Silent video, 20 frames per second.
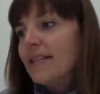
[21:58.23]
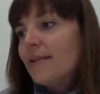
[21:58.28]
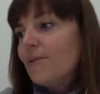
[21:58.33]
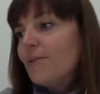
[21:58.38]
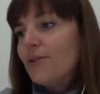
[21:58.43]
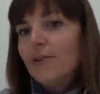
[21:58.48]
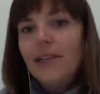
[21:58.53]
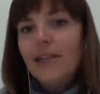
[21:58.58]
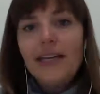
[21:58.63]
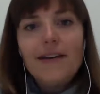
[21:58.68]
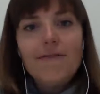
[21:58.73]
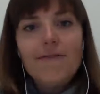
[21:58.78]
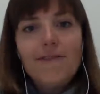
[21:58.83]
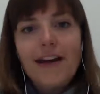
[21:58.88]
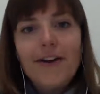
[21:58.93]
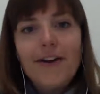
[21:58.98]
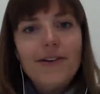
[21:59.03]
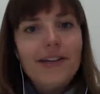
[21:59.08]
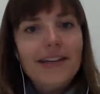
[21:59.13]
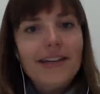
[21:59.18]
really
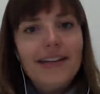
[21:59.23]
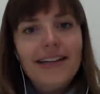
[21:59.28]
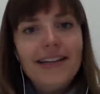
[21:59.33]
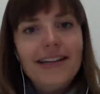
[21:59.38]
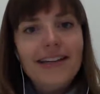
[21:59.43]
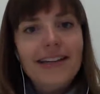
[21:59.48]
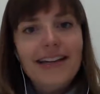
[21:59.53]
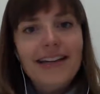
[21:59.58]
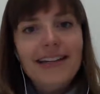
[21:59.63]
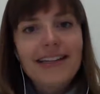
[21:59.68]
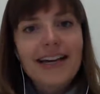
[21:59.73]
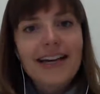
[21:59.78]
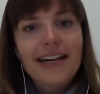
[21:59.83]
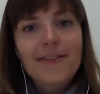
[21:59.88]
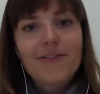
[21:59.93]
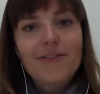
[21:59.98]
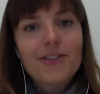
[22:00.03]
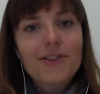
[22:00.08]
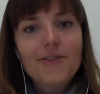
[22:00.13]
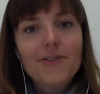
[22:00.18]
unfounded and
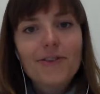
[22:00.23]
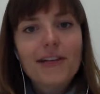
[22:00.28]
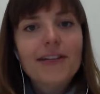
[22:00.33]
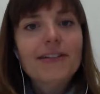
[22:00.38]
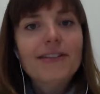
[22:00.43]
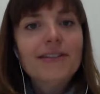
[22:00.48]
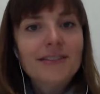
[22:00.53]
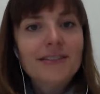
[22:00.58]
kind of surreal.